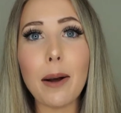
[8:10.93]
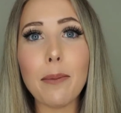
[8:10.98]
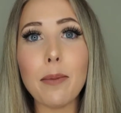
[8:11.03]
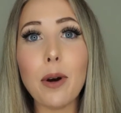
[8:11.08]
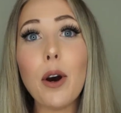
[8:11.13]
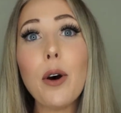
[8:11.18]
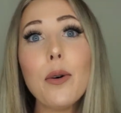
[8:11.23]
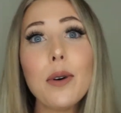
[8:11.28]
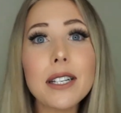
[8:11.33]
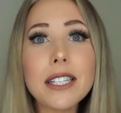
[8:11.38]

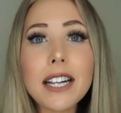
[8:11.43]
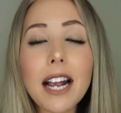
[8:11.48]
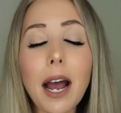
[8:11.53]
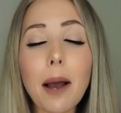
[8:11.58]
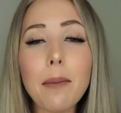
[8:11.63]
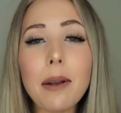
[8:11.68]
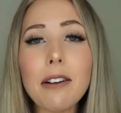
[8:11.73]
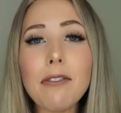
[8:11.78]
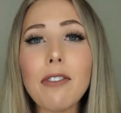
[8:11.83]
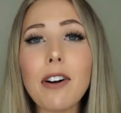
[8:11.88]
who it's
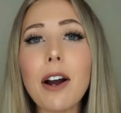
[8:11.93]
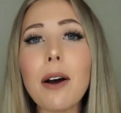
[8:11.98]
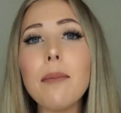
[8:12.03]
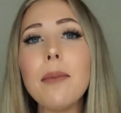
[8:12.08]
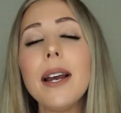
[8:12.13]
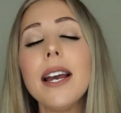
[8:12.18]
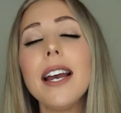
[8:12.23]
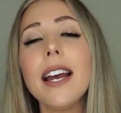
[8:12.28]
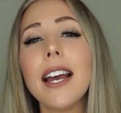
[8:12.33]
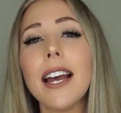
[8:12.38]
coming from
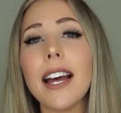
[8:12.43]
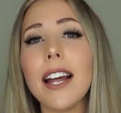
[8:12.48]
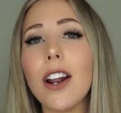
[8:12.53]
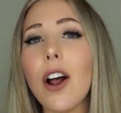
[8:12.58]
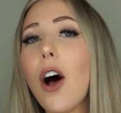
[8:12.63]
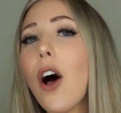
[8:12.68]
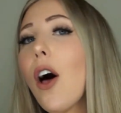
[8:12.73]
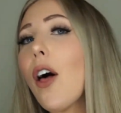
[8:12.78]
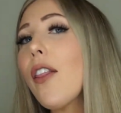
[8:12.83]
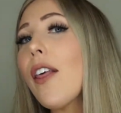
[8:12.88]
and
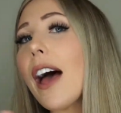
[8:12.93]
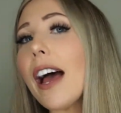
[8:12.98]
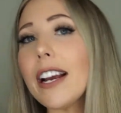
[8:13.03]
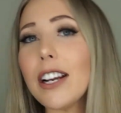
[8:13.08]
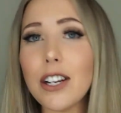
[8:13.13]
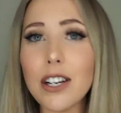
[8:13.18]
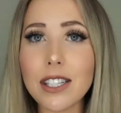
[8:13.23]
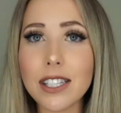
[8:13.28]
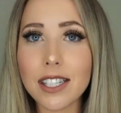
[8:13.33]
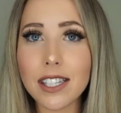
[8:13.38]
all that
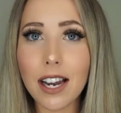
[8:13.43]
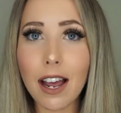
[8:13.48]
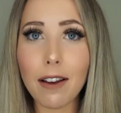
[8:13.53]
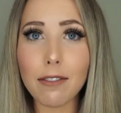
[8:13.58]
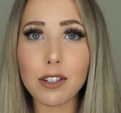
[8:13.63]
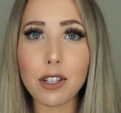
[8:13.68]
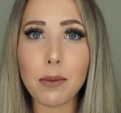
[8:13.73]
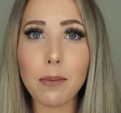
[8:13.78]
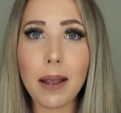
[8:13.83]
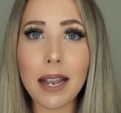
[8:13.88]
good stuff
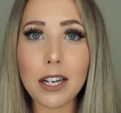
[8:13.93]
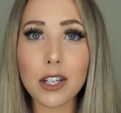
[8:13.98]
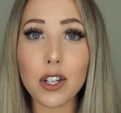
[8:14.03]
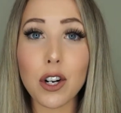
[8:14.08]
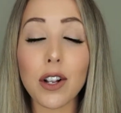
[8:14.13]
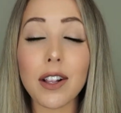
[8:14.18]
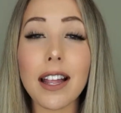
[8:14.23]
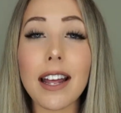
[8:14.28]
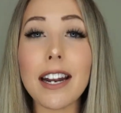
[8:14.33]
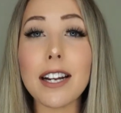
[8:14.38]
to make
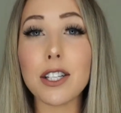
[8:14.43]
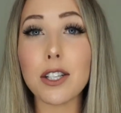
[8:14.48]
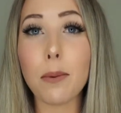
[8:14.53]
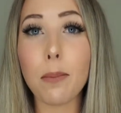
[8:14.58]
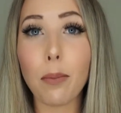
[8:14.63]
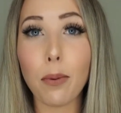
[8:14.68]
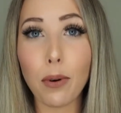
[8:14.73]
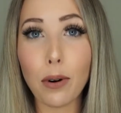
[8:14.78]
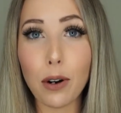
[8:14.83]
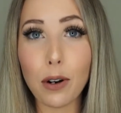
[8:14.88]
sure that it's
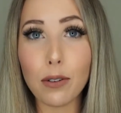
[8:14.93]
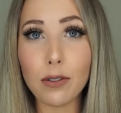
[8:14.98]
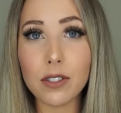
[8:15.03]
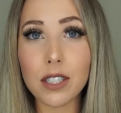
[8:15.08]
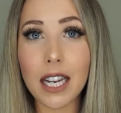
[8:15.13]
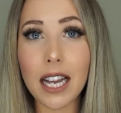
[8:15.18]
approved.